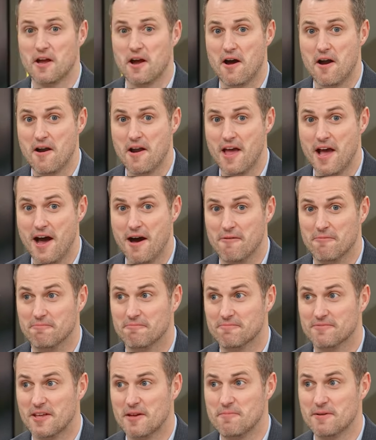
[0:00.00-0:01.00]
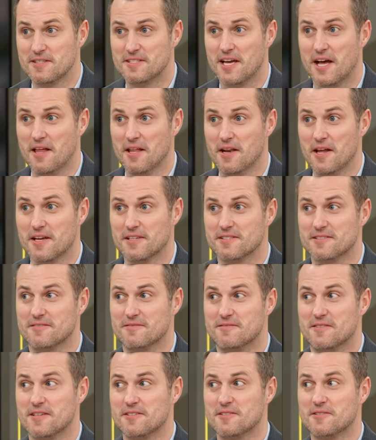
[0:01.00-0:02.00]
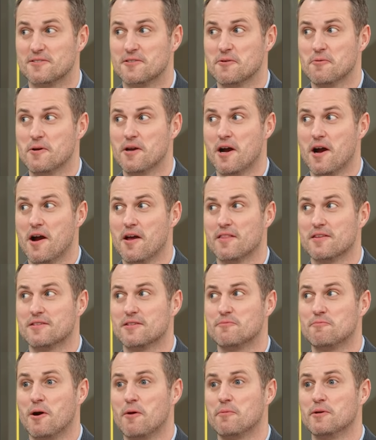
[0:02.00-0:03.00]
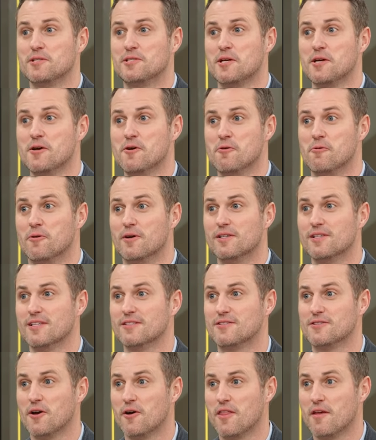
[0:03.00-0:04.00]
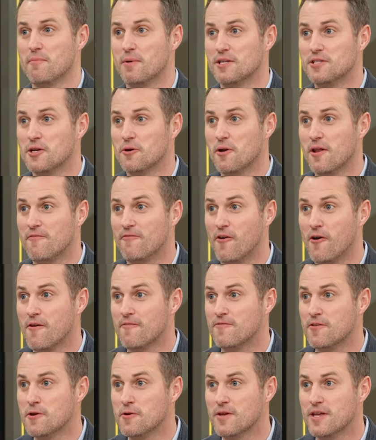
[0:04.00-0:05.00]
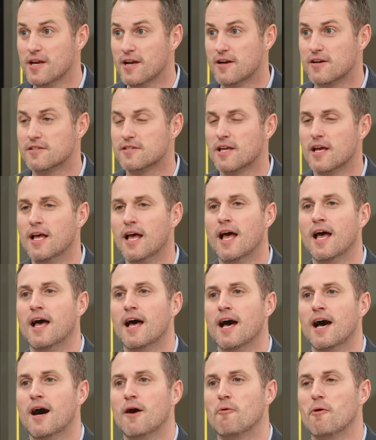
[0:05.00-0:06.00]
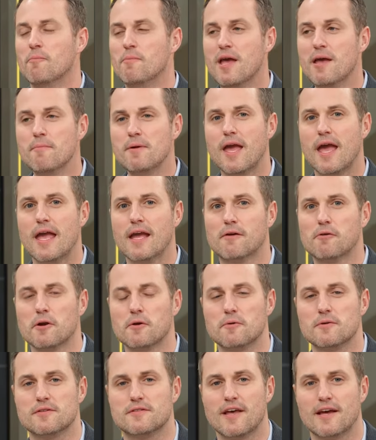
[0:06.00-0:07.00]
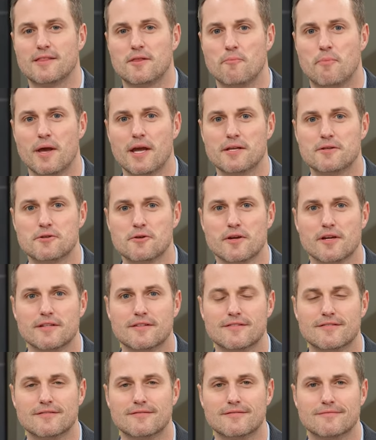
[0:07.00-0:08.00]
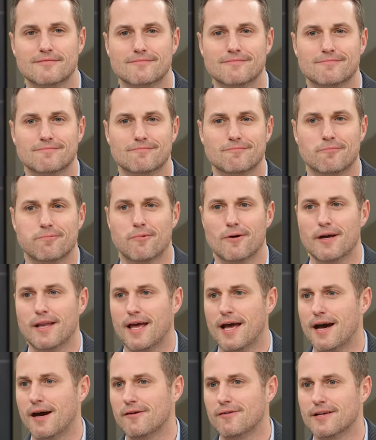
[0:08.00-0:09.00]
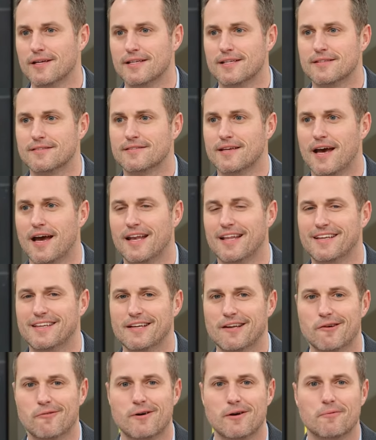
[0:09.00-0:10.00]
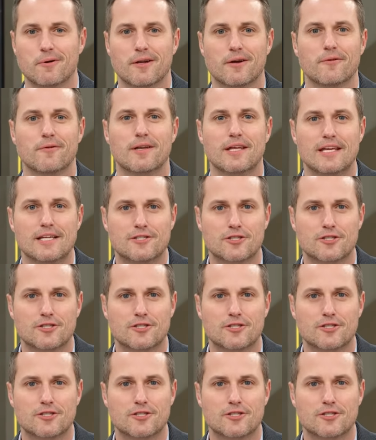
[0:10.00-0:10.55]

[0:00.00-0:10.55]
are now. They've been oh, telling yeah. us this is who we are. This is what we do. So who so makes you angry, Giles? Years. What made me angry was that the Patriots went out and decided, you know what, we don't need